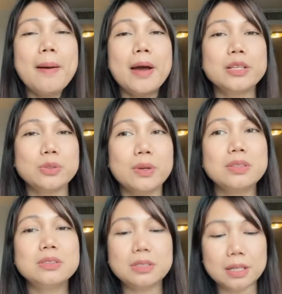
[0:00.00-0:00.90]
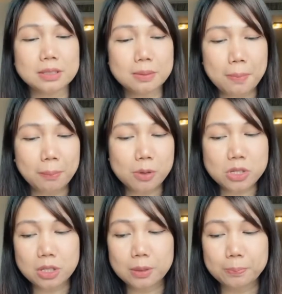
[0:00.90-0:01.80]
So it's a
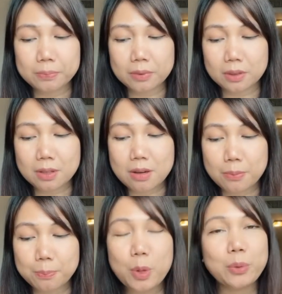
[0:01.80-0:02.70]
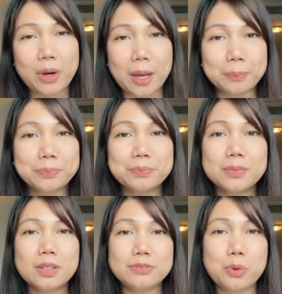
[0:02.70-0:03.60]
membership program
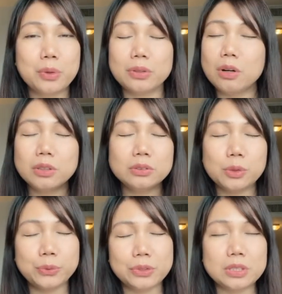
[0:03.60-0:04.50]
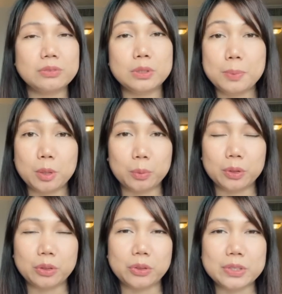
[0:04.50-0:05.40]
for all overseas Filipino
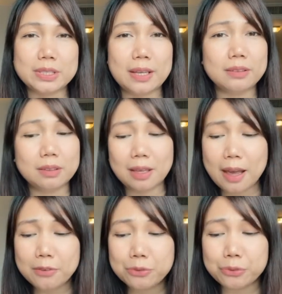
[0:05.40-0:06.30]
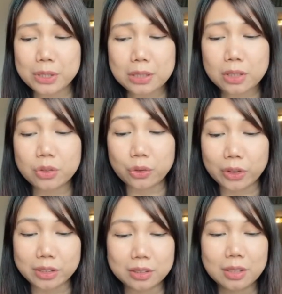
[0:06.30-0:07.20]
workers, and they have really
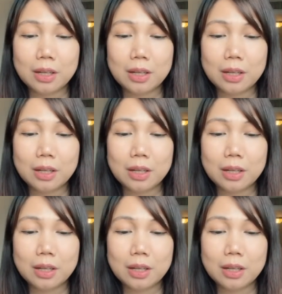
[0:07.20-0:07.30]
good